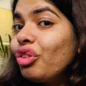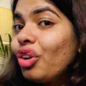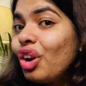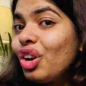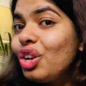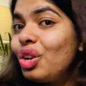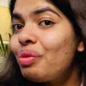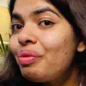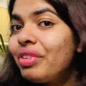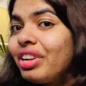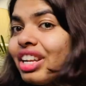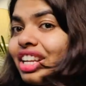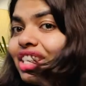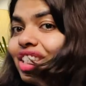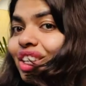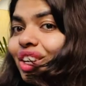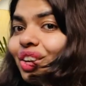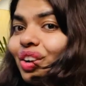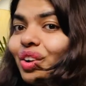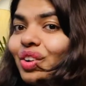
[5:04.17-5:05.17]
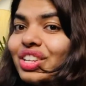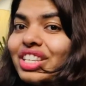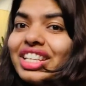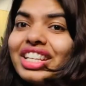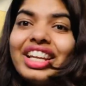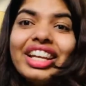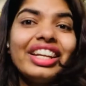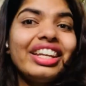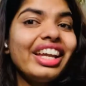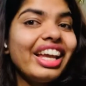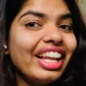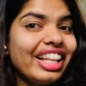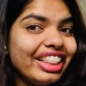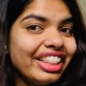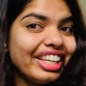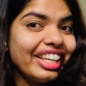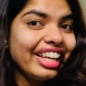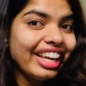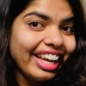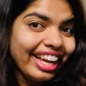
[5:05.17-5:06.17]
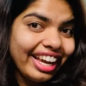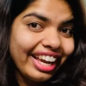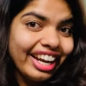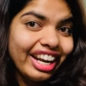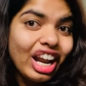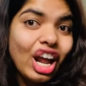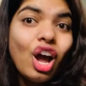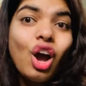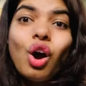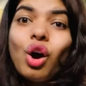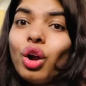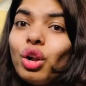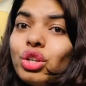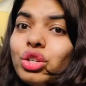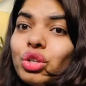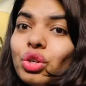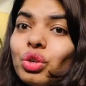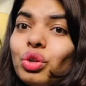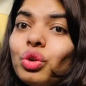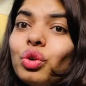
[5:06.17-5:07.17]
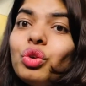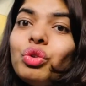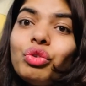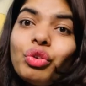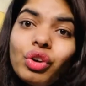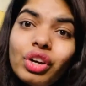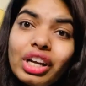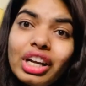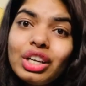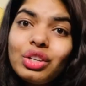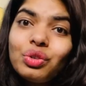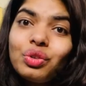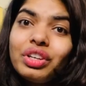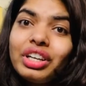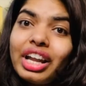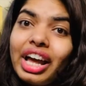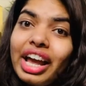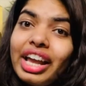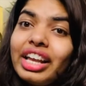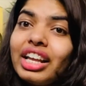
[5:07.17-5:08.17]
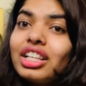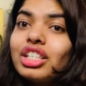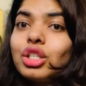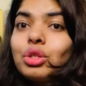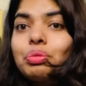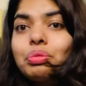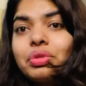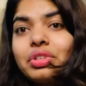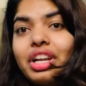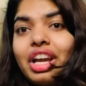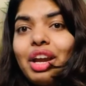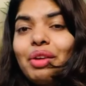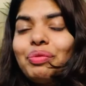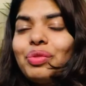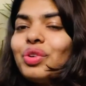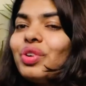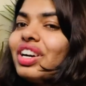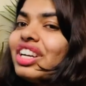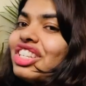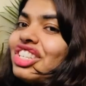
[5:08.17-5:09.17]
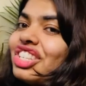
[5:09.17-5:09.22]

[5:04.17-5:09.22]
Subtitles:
voluminous, glossy, and healthy hair. Also, don't forget to like and subscribe to our